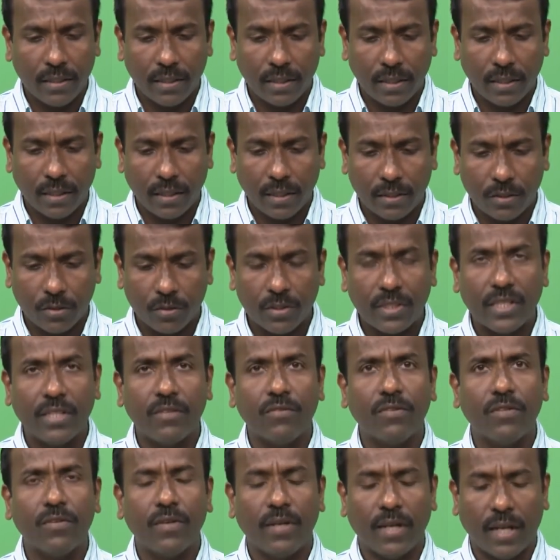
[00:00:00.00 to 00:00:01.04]
Uh, today
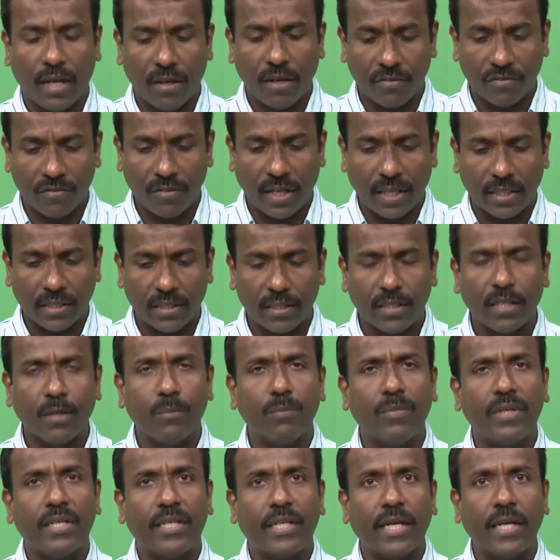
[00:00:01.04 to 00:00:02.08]
we will have lecture
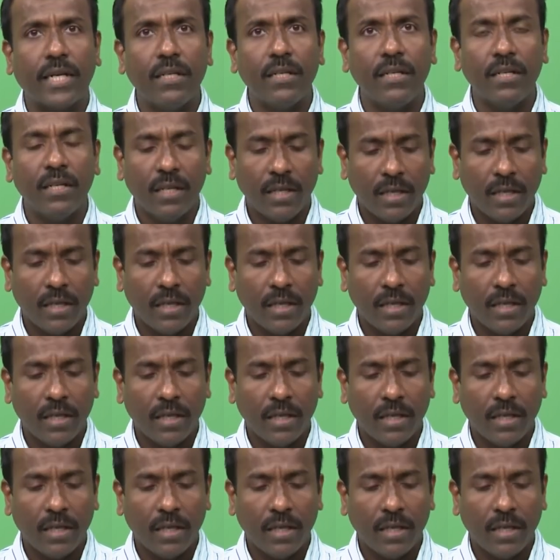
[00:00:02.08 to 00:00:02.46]
number 10